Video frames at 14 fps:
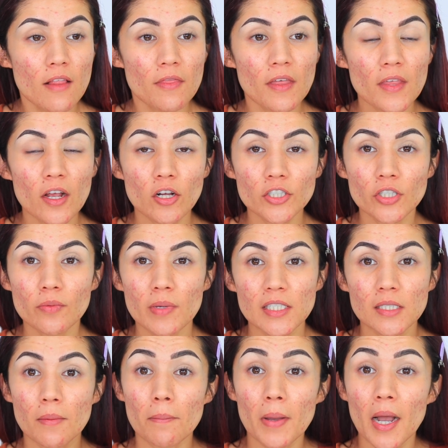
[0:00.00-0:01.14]
Then they also make
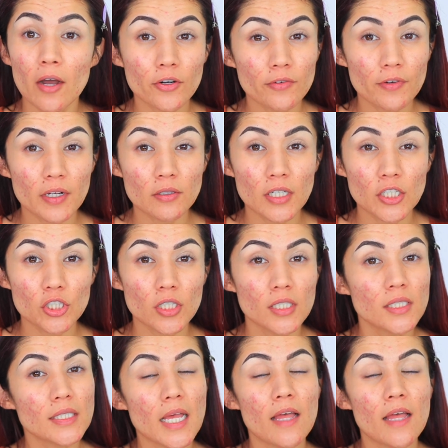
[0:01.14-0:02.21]
some powder foundations,